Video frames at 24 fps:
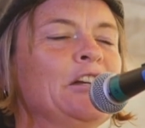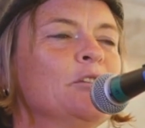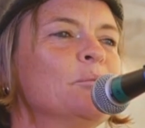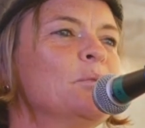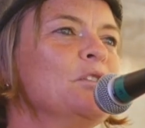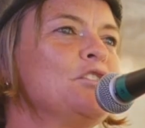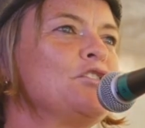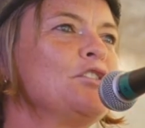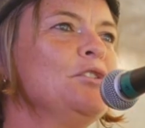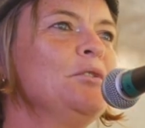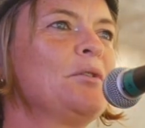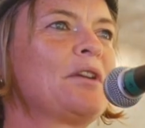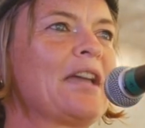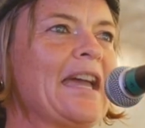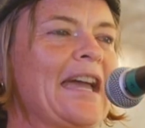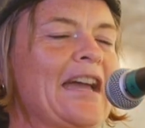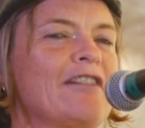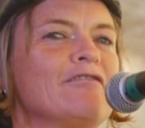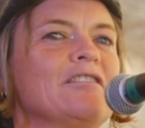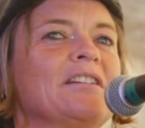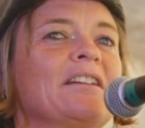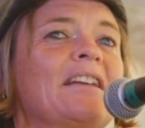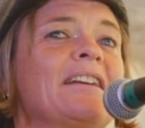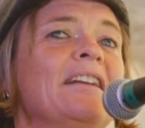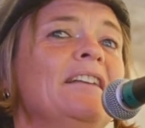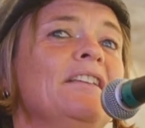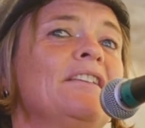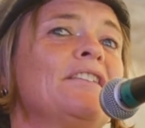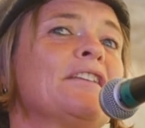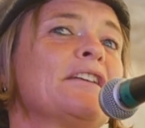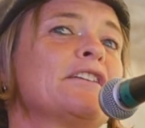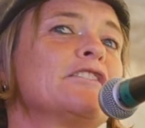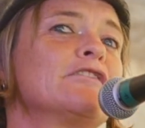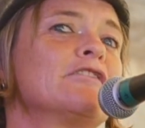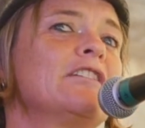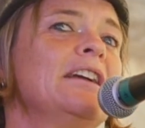with due care and
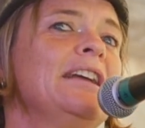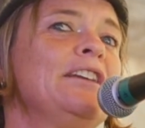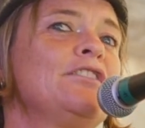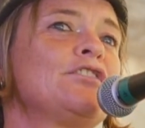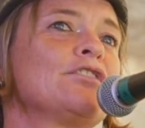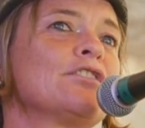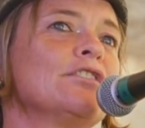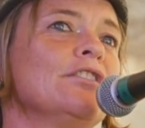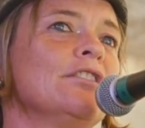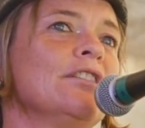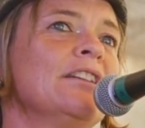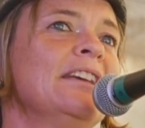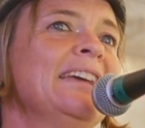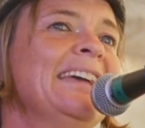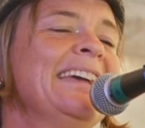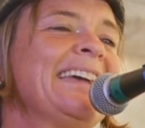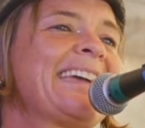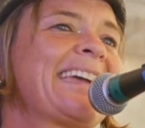consideration,